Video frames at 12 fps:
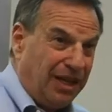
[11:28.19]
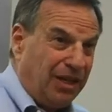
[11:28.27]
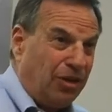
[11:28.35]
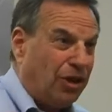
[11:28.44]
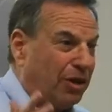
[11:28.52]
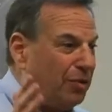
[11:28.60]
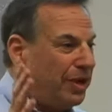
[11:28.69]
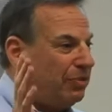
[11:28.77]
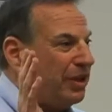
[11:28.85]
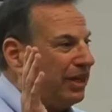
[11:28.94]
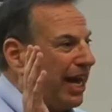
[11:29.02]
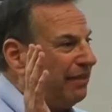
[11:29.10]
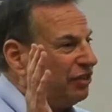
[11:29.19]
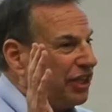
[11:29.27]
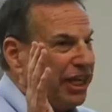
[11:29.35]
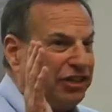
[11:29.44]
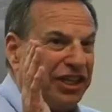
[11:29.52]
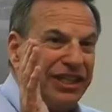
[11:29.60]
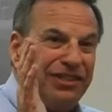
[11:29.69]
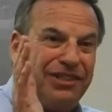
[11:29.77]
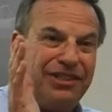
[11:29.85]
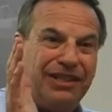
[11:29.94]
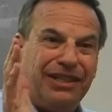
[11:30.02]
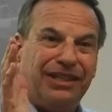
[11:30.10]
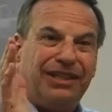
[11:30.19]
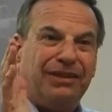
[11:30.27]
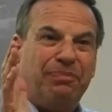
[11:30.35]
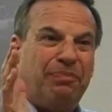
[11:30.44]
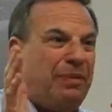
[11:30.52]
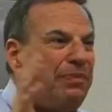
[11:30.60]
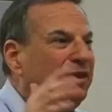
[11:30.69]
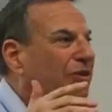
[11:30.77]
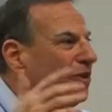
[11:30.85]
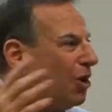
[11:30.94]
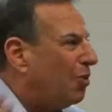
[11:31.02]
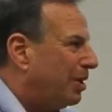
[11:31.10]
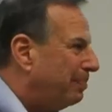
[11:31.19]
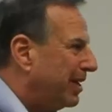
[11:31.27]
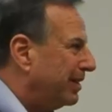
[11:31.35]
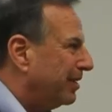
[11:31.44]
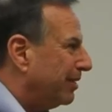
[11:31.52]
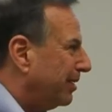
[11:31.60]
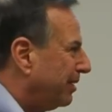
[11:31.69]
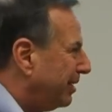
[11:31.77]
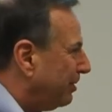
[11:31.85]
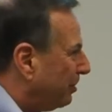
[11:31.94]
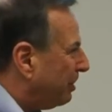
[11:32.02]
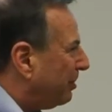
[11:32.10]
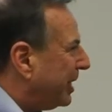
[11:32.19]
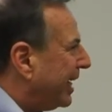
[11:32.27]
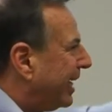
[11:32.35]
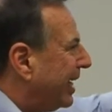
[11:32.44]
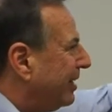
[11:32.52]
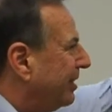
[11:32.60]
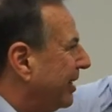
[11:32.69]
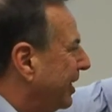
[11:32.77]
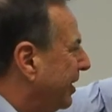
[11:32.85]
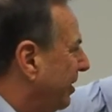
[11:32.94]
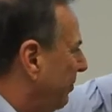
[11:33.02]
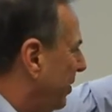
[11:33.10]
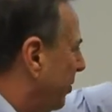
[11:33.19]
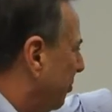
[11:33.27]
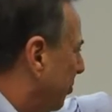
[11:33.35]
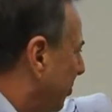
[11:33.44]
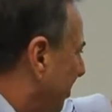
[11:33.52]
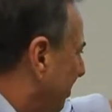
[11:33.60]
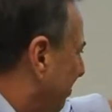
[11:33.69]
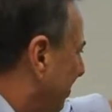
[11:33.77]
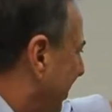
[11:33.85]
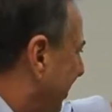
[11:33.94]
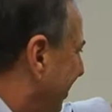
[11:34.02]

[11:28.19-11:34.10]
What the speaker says: Look, we have teach-ins. People don't know. We had Inconvenient Truth, but